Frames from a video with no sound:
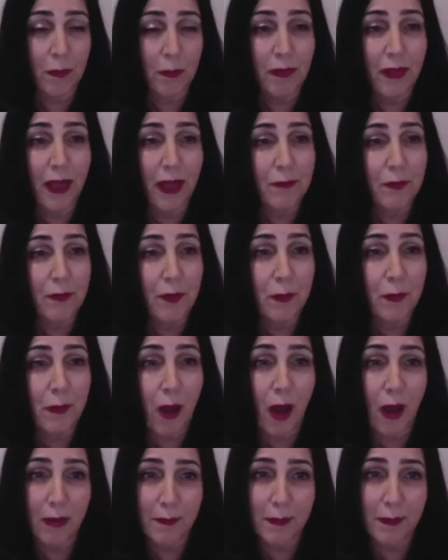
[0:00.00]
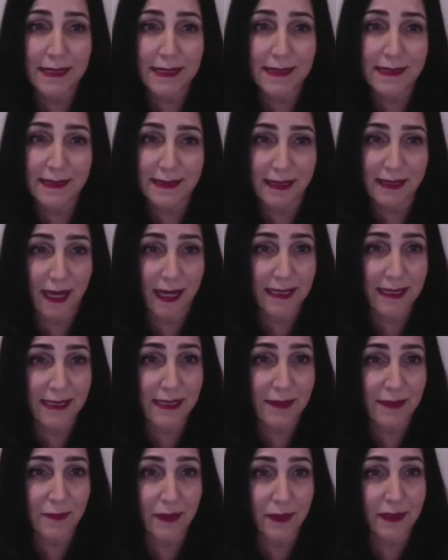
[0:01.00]
Our platform augments the
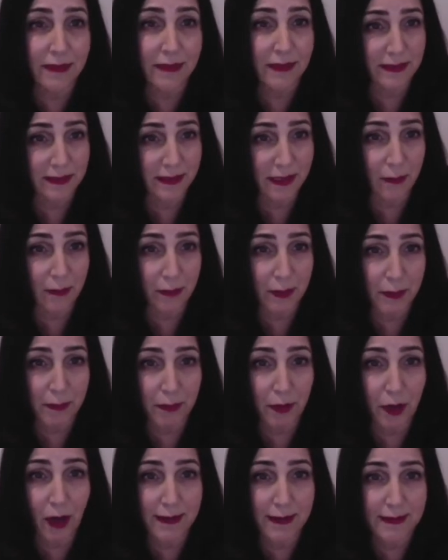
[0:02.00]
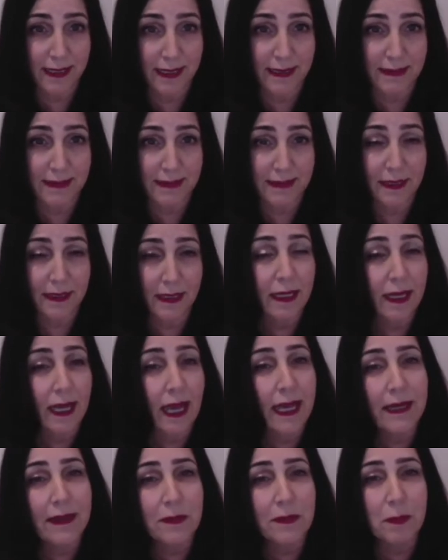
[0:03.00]
scientific discovery process
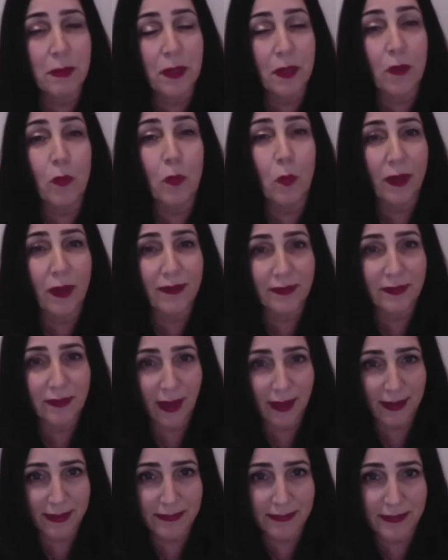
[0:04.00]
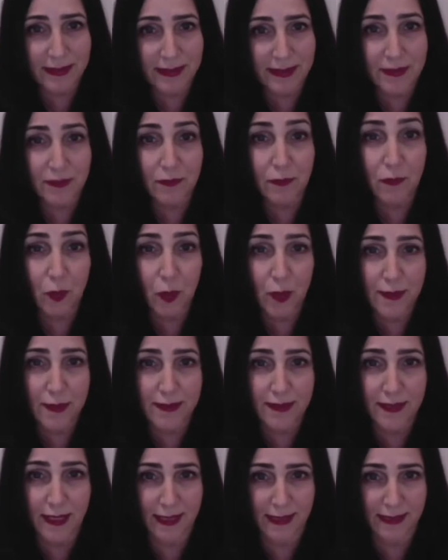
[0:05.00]
and is built with scientists
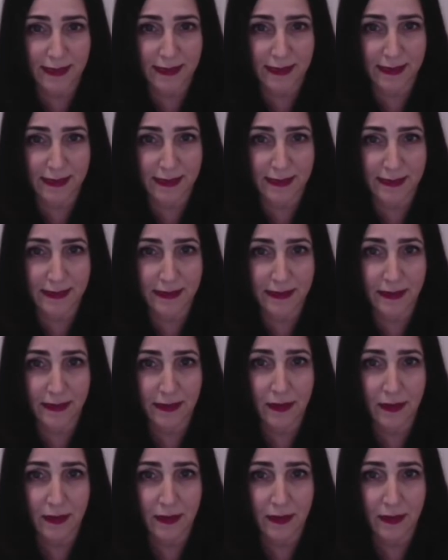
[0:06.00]
for scientists.